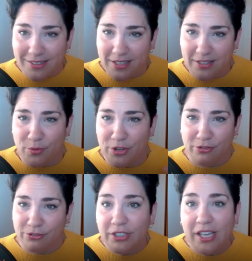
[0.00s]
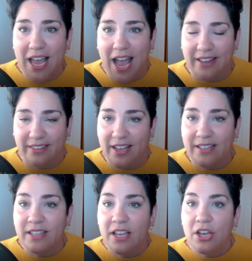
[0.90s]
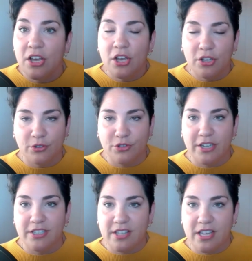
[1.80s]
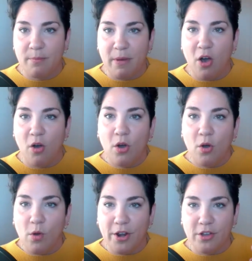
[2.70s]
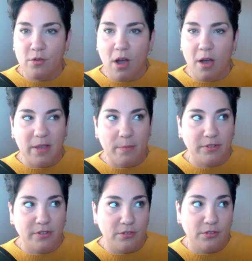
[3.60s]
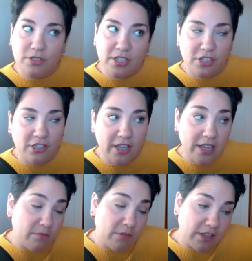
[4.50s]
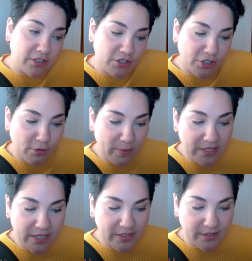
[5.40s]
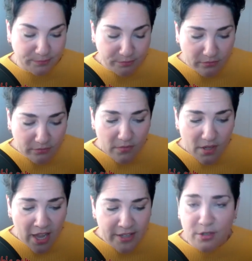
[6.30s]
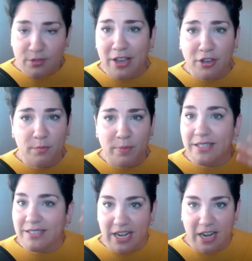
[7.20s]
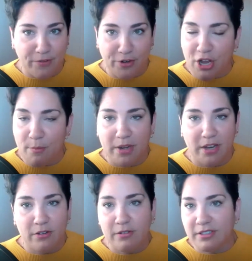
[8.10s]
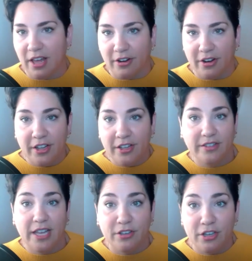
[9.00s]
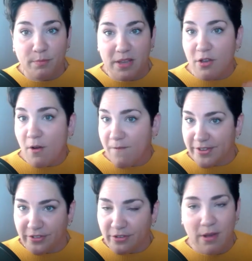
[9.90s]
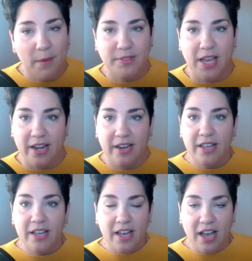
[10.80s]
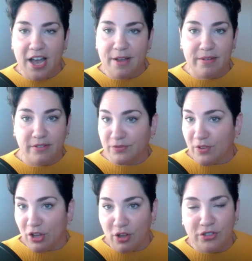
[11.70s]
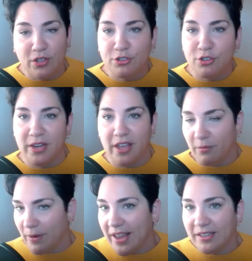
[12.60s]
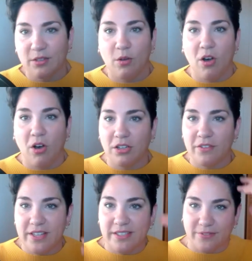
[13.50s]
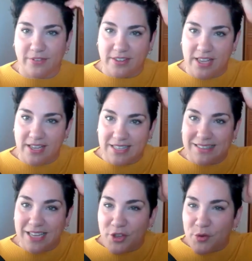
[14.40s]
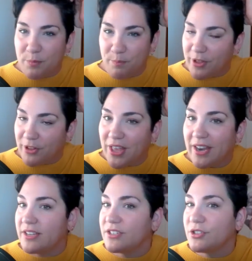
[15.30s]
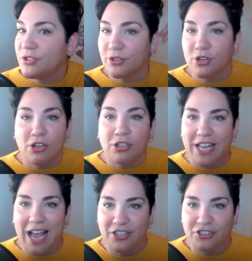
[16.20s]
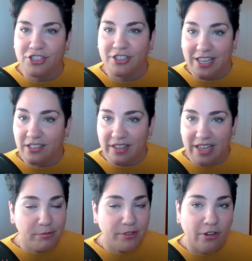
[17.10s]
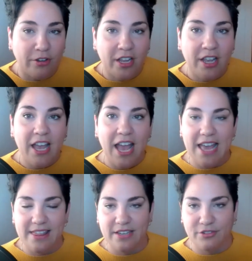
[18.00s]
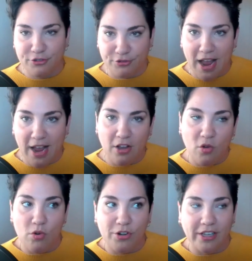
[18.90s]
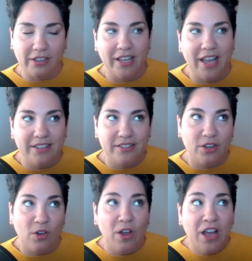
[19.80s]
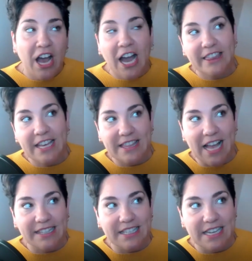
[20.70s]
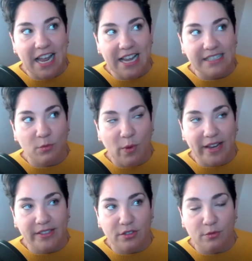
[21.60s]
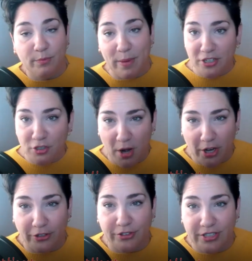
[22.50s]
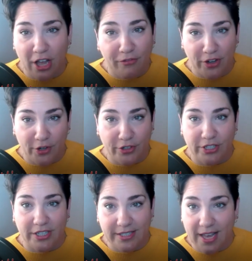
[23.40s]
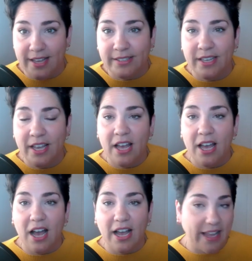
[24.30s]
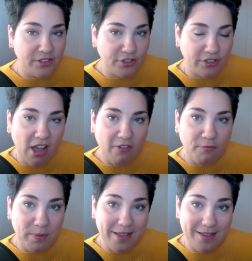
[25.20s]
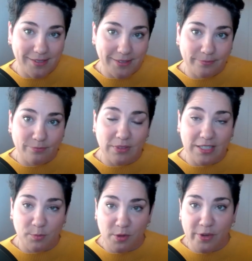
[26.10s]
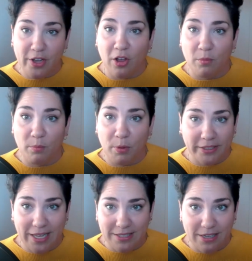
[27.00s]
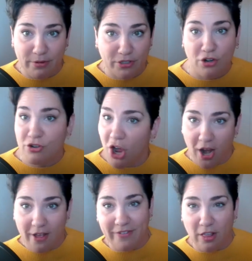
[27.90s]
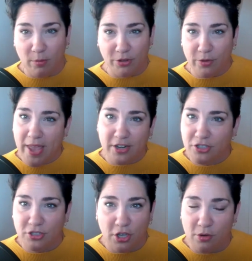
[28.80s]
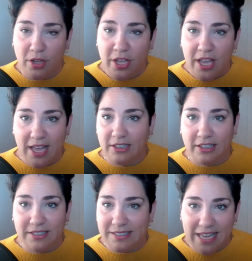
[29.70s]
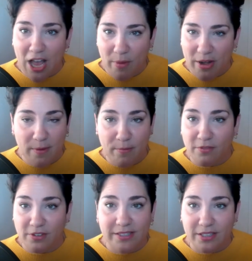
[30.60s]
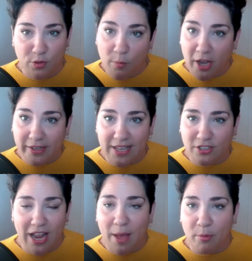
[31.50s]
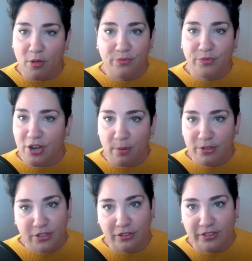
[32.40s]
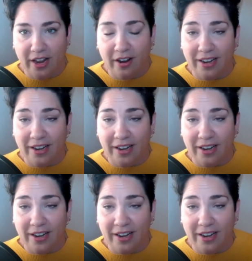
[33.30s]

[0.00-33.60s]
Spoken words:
And so when you're looking at this, you're trying to think about, what do you want people to do strategically in relation to your business? And so that could be sign up for your company newsletter. That could be go visit the website, follow on social media, right? So all of these different things, that's how you would build that into your call to action at the end of the episode and then track accordingly. And so I think that's a nice way to benchmark yourself and your success against yourself, because let's be real, podcast numbers are not available. You can't just go and see how many people have listened to a podcast on Apple. The numbers aren't there.